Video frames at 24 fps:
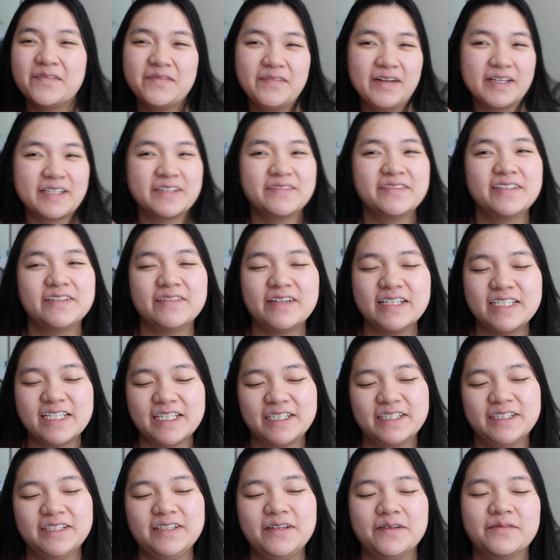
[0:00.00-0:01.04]
Welcome to my
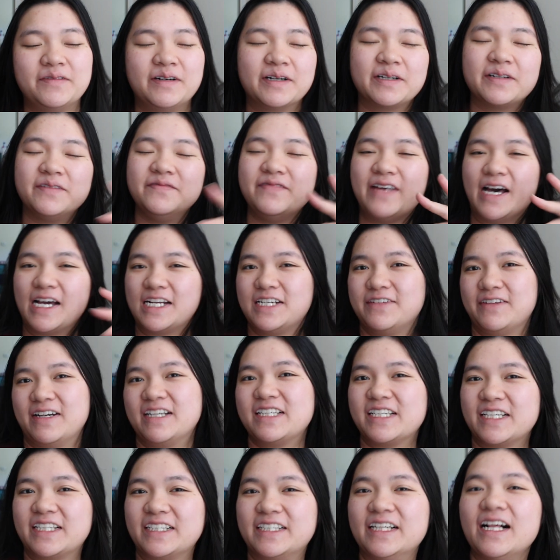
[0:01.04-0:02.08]
channel and welcome back to my
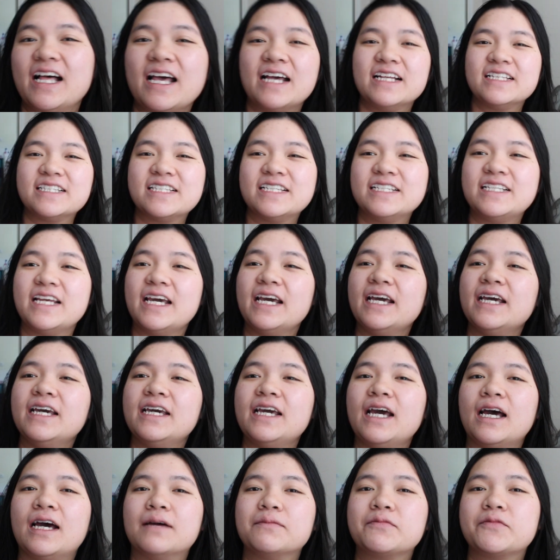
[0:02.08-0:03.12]
channel and
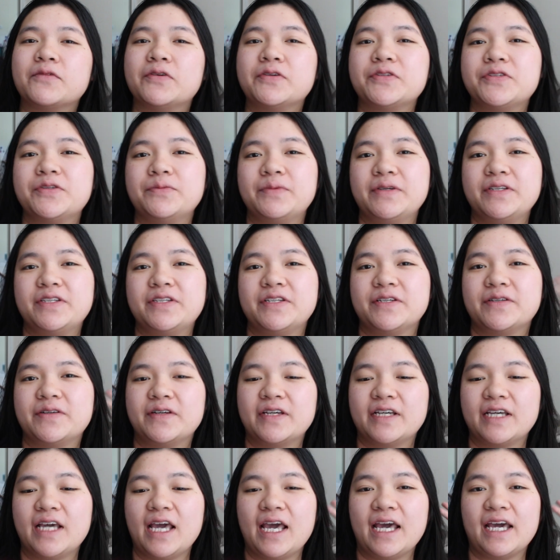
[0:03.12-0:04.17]
today I'm going to be
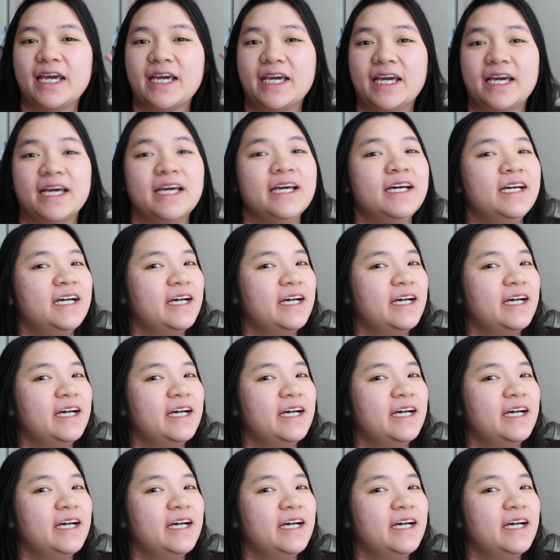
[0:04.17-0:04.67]
doing a